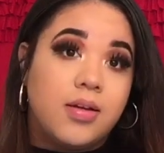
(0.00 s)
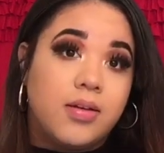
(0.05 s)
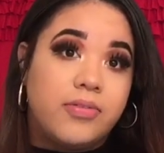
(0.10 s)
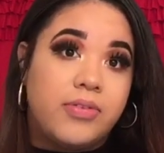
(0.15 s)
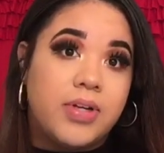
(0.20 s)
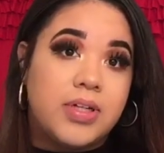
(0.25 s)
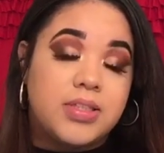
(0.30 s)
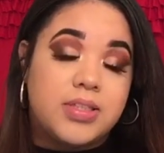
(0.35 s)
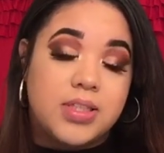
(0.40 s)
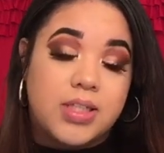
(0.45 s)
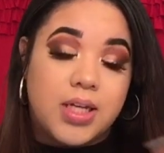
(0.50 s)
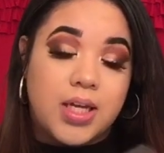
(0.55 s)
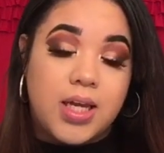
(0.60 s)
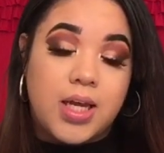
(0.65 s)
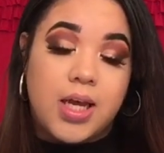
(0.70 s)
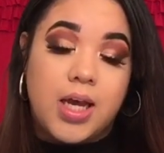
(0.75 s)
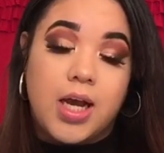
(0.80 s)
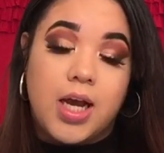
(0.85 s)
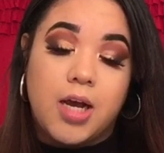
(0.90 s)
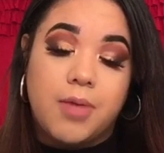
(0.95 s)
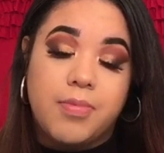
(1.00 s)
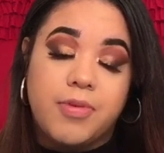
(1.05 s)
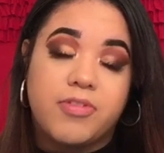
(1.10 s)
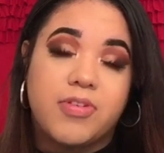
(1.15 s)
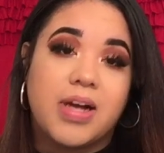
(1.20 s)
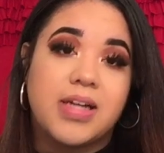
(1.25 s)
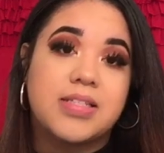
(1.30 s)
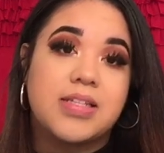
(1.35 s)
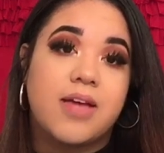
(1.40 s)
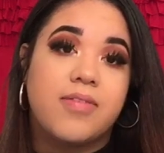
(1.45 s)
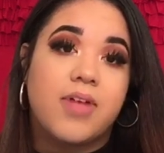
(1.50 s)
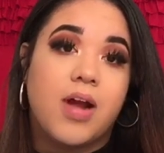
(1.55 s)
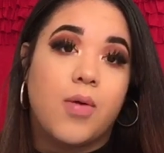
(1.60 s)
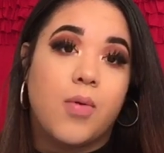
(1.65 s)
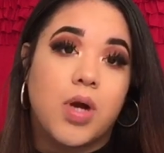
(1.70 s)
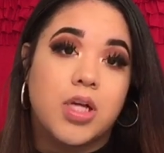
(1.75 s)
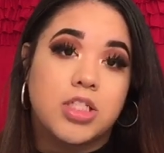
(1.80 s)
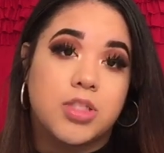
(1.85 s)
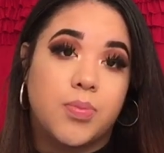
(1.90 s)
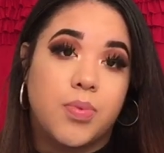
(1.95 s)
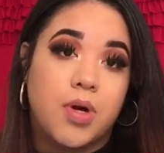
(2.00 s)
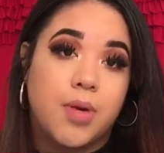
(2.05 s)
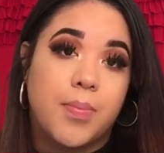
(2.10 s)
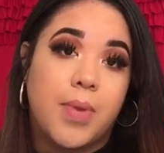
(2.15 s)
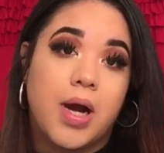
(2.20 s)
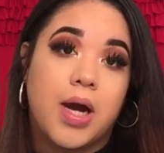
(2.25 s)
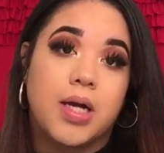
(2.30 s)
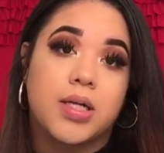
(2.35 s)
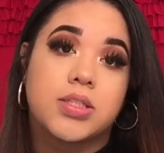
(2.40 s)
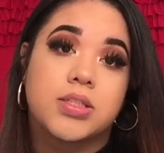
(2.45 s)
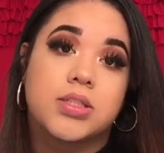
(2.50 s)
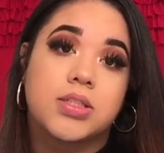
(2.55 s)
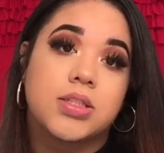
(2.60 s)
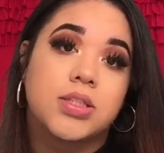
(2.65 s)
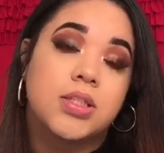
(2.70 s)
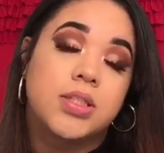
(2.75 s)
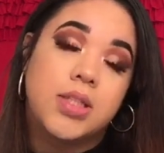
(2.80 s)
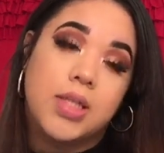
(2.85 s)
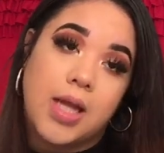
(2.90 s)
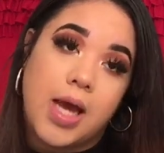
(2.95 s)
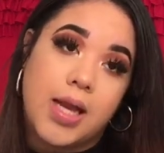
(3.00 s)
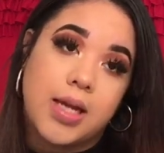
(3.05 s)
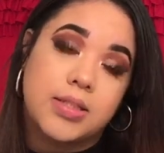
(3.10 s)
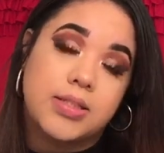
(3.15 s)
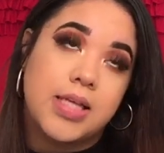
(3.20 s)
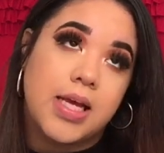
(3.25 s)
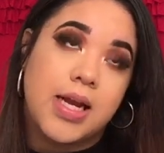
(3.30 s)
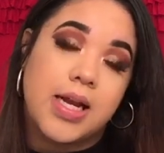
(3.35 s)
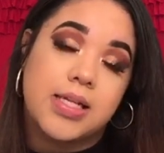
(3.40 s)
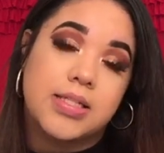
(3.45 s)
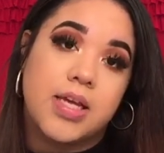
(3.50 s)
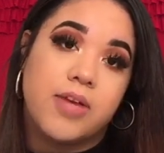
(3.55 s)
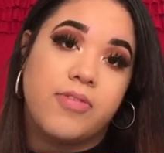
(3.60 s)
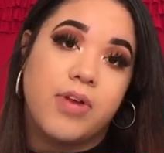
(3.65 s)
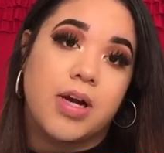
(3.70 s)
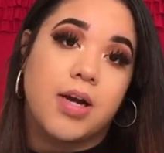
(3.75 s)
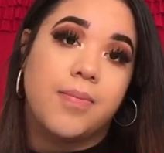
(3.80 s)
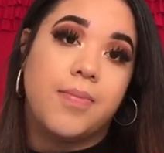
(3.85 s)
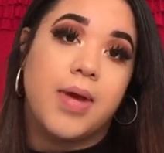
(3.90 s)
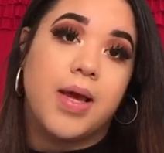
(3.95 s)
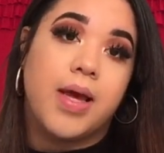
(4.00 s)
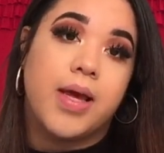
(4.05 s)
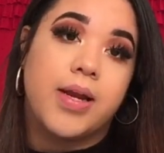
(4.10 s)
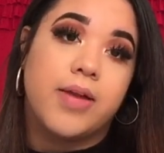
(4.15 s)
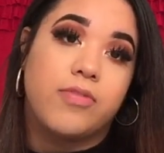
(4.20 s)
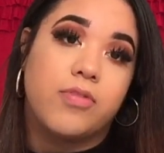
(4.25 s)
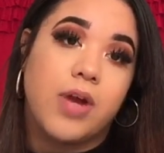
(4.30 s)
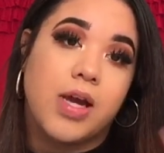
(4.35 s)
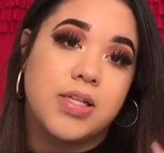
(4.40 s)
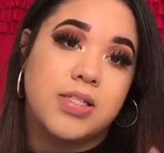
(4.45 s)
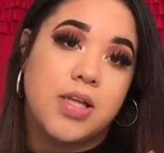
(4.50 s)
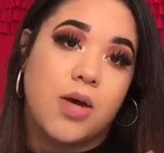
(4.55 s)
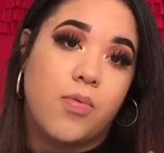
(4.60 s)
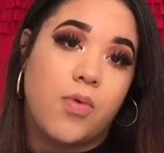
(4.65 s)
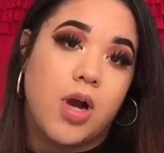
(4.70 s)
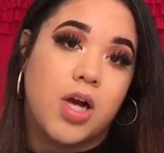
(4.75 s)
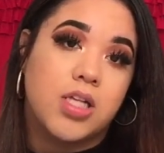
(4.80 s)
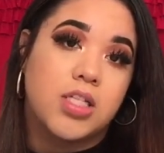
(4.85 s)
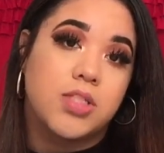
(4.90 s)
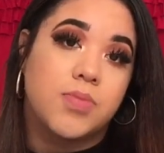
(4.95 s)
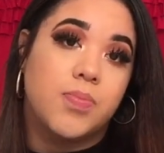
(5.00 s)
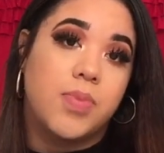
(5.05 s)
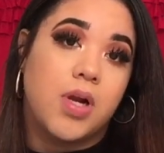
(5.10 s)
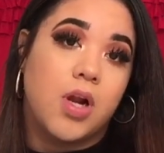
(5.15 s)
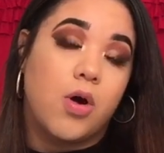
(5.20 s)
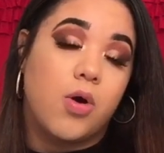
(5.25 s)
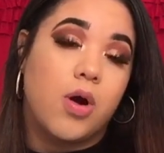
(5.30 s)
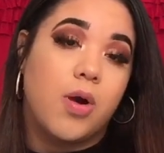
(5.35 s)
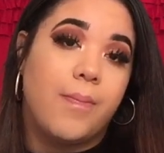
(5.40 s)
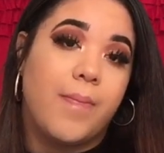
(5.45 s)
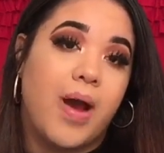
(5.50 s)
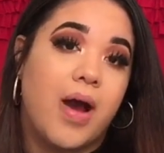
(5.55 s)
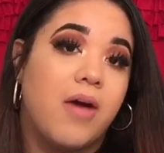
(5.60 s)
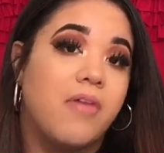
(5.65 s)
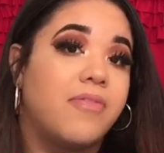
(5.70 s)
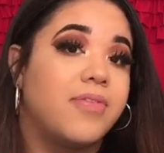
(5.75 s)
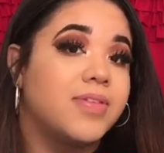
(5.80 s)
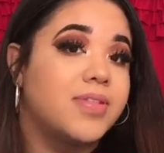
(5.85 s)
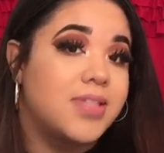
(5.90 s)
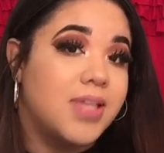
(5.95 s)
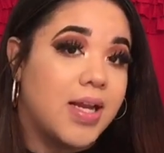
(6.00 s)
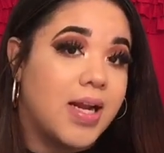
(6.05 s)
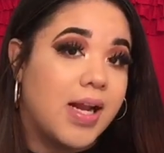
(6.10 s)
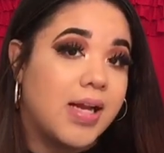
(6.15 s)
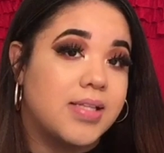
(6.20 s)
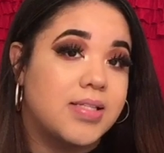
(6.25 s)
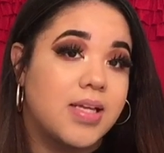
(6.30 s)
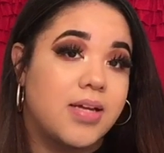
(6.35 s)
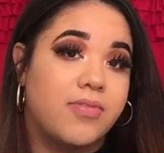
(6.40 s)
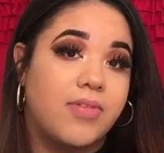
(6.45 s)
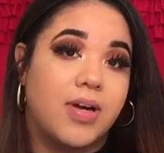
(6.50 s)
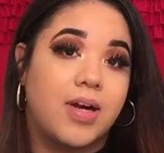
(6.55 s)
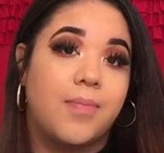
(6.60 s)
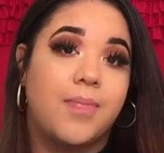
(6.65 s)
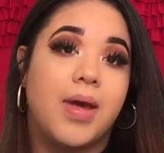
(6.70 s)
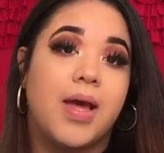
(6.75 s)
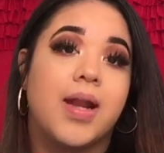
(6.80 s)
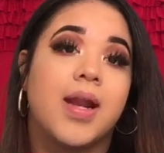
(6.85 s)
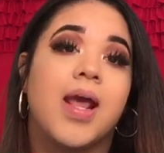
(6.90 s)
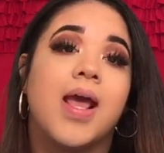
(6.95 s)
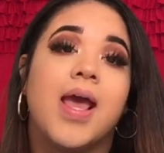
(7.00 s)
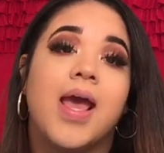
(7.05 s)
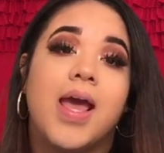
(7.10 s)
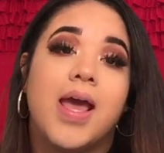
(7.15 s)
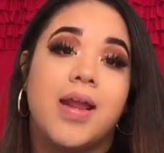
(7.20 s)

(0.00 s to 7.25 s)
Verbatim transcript: finishing it. Um, if you guys have not watched Bird Box, nine, 10 out of 10 recommend. If you guys not watched Below Her Mouth, 10 out of 10 recommend.